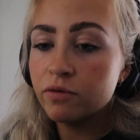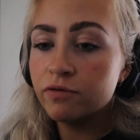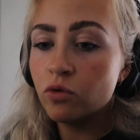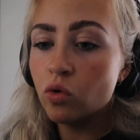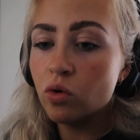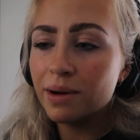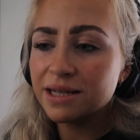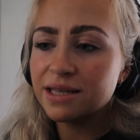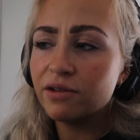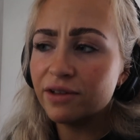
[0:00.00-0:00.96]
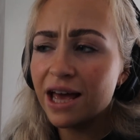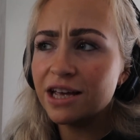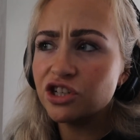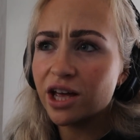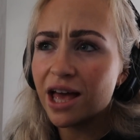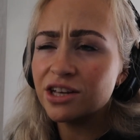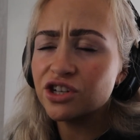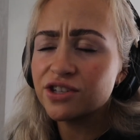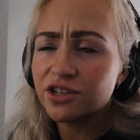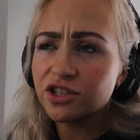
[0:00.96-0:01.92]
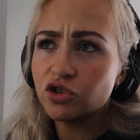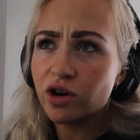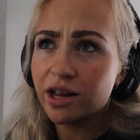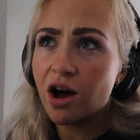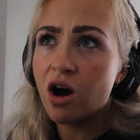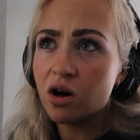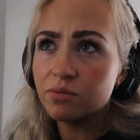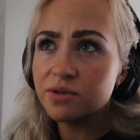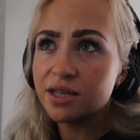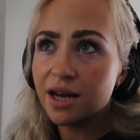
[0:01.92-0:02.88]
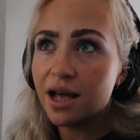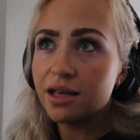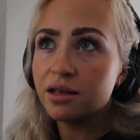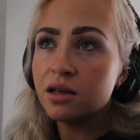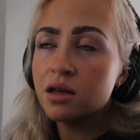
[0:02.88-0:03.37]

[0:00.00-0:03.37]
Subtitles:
for myself and AJ. AJ's actually training arms today,